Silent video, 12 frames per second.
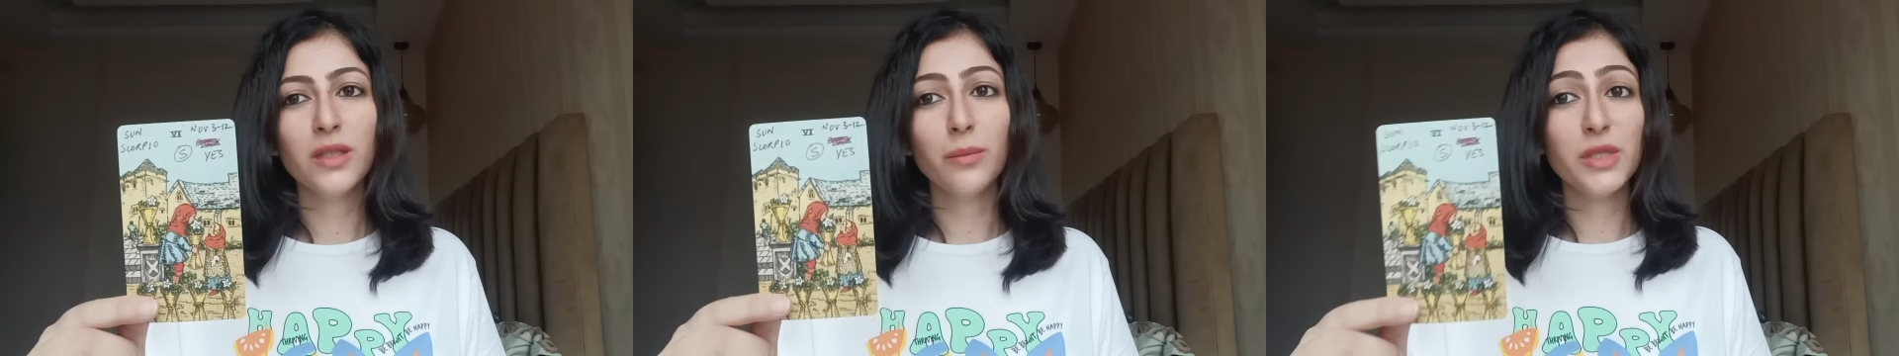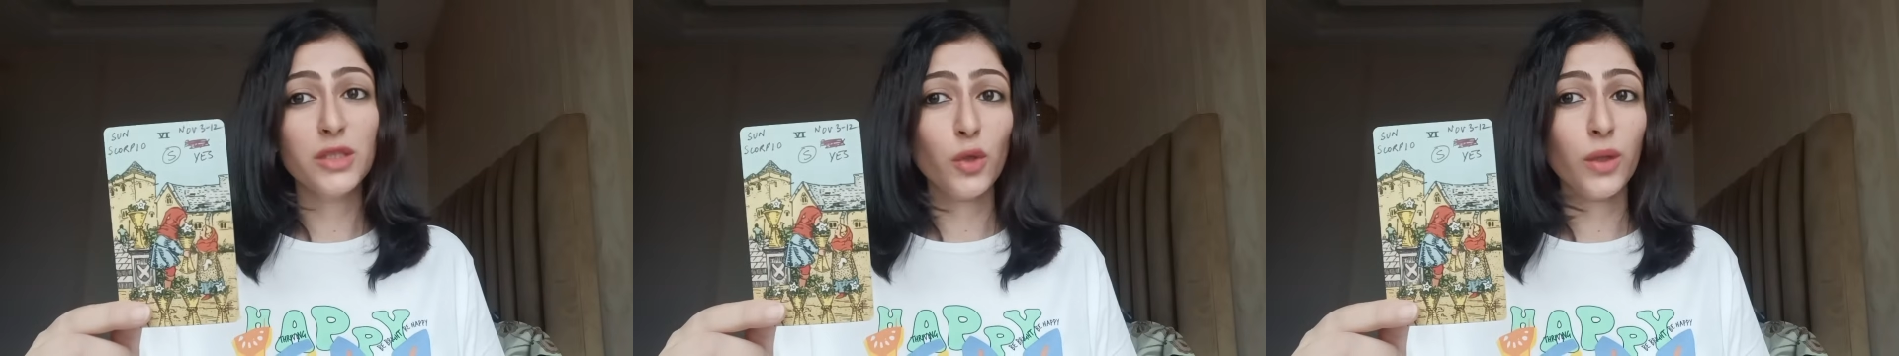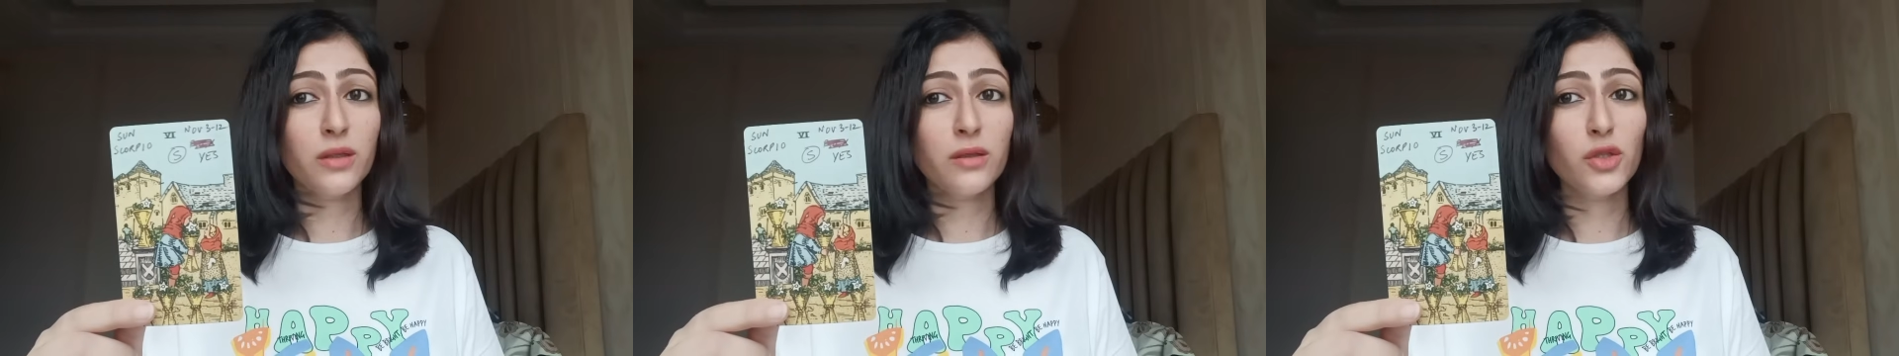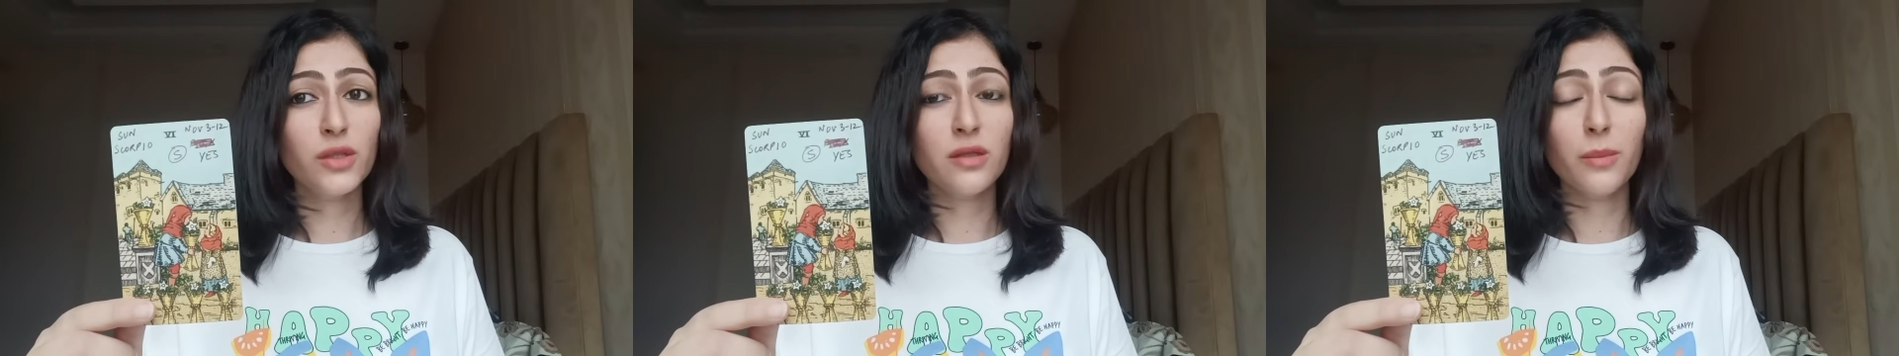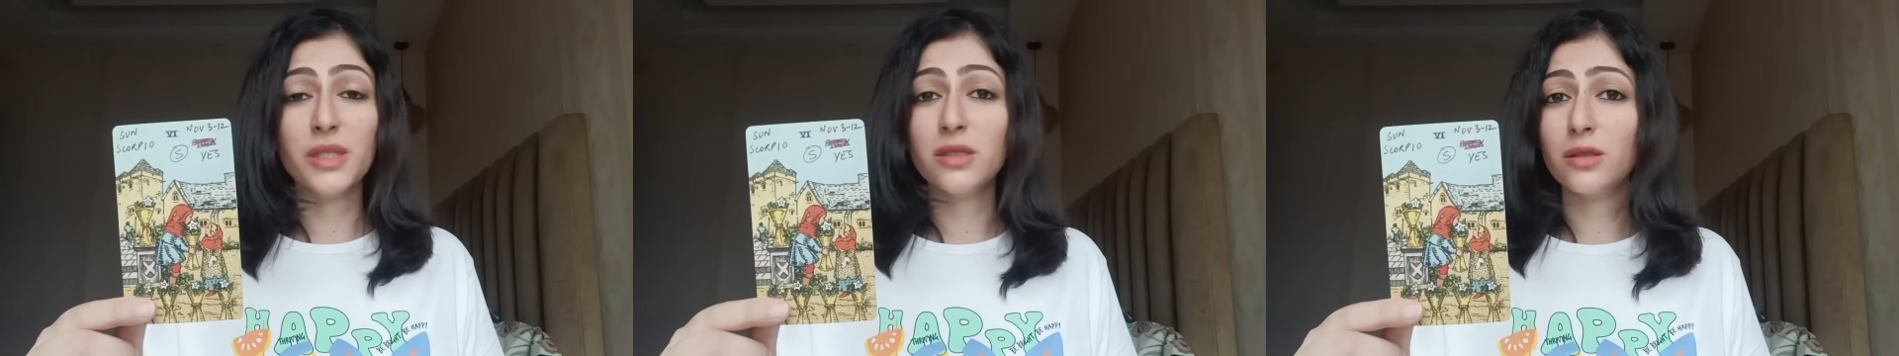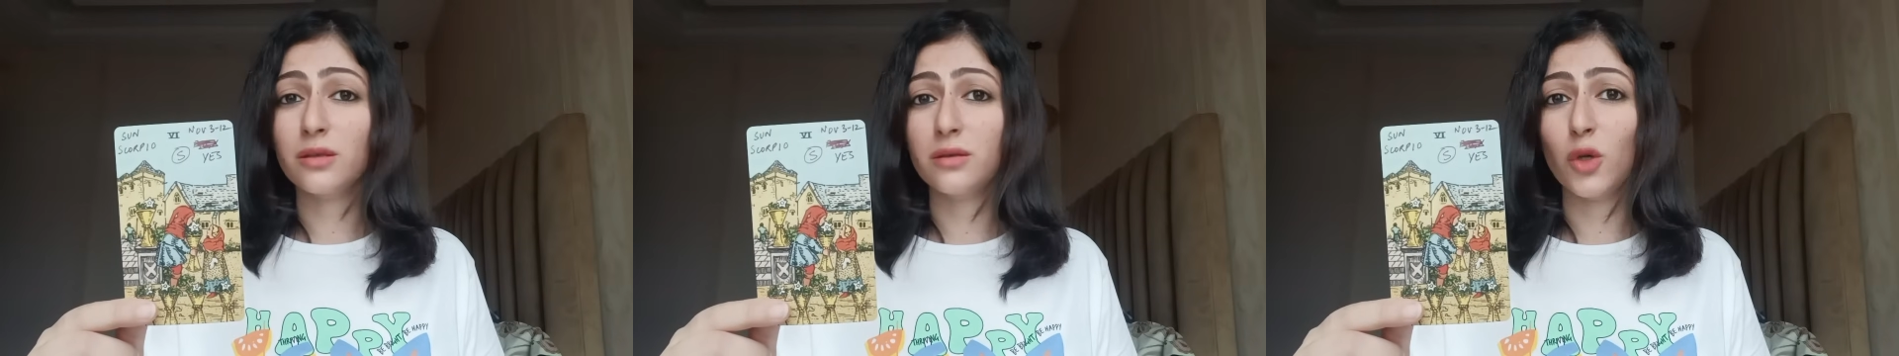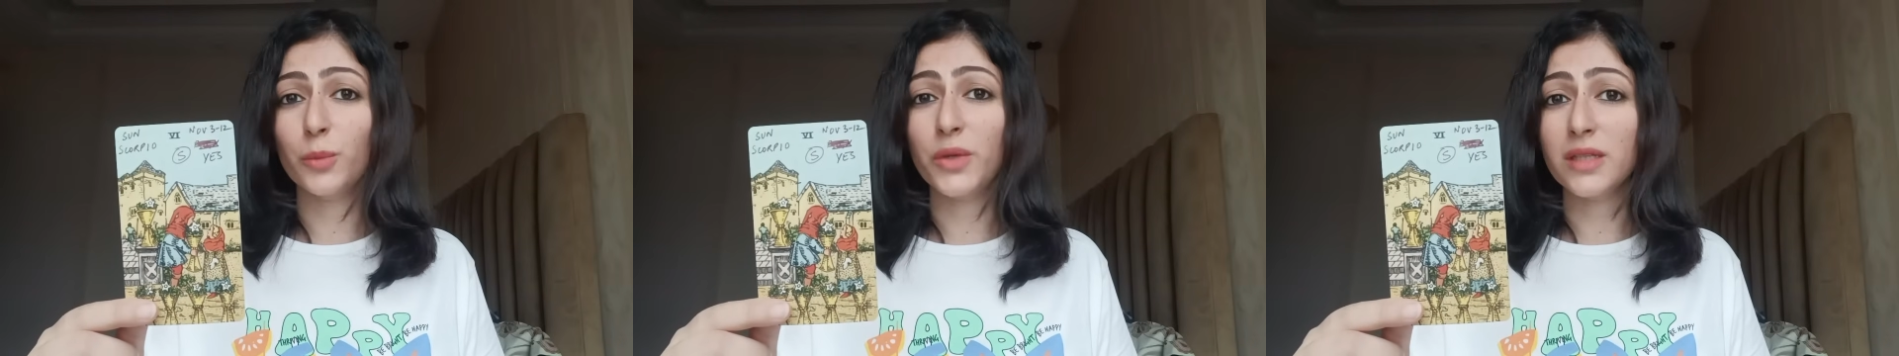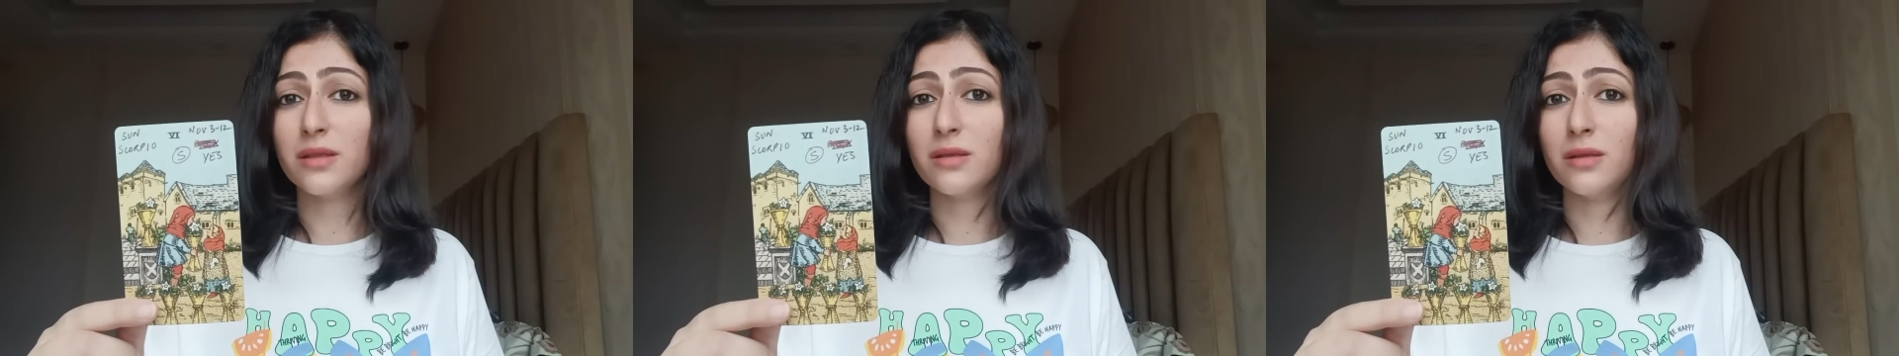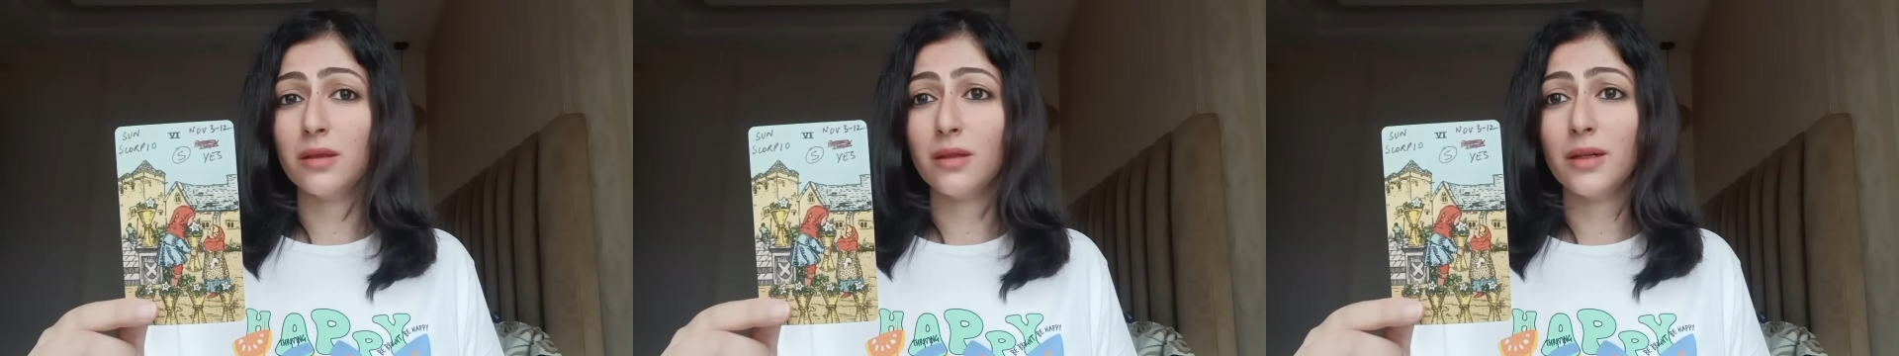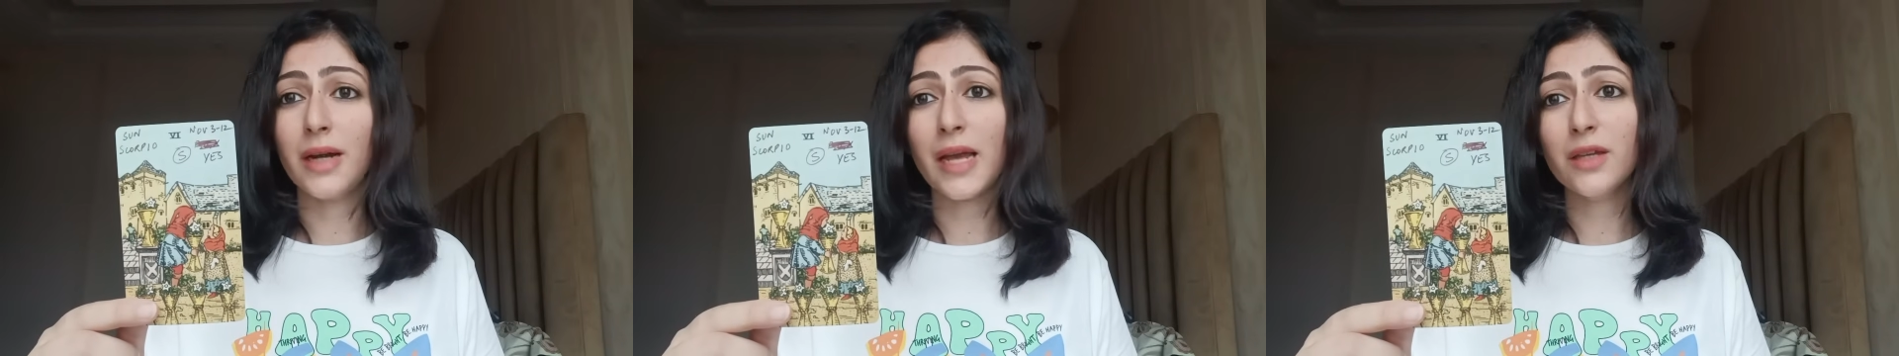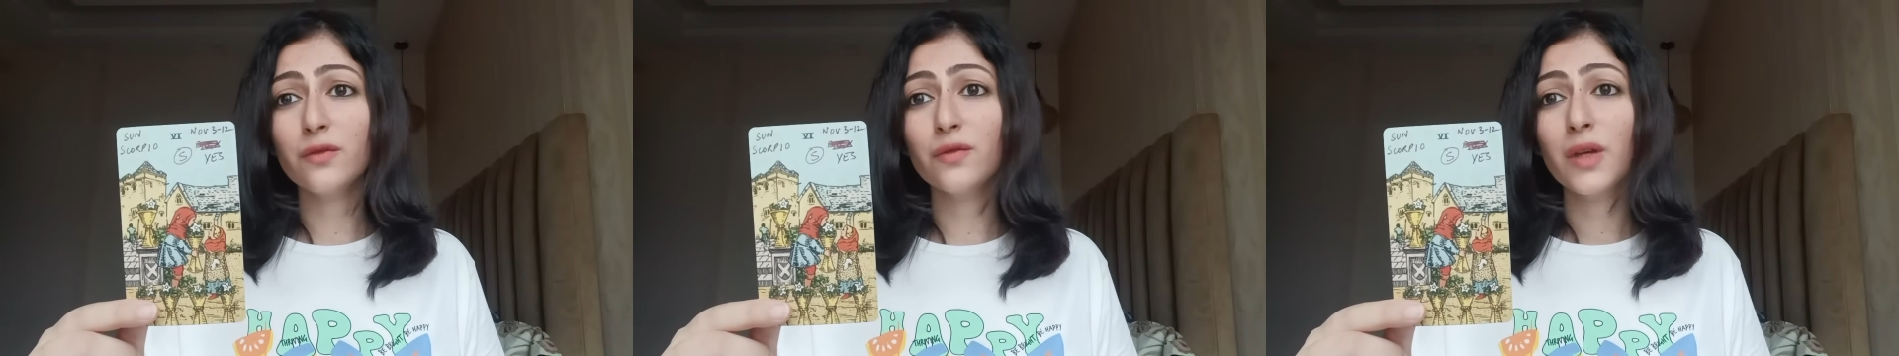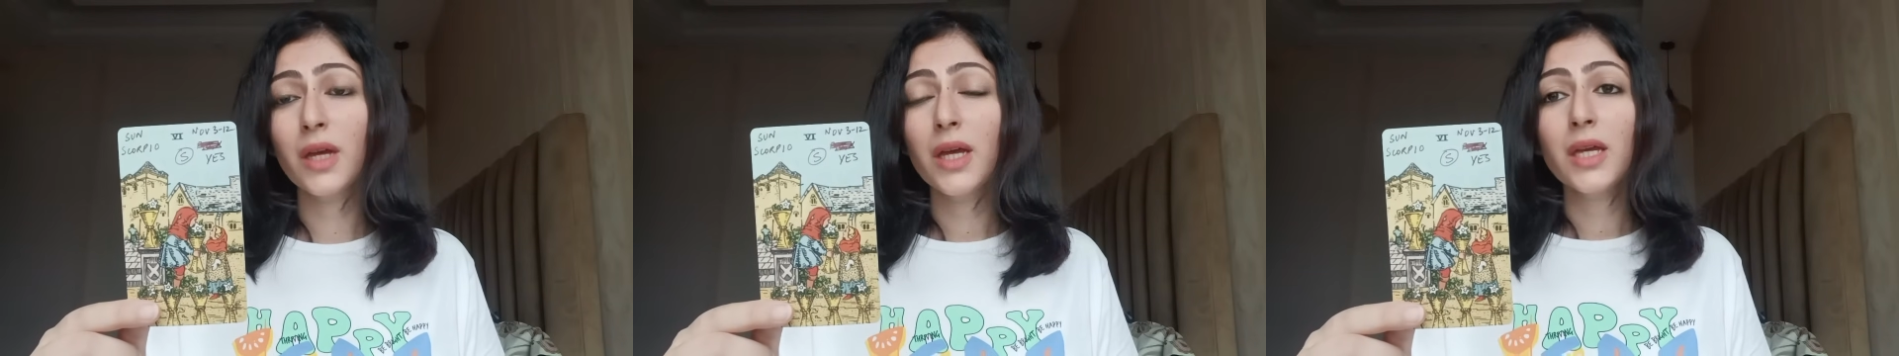They miss your energy. They miss your presence in their life.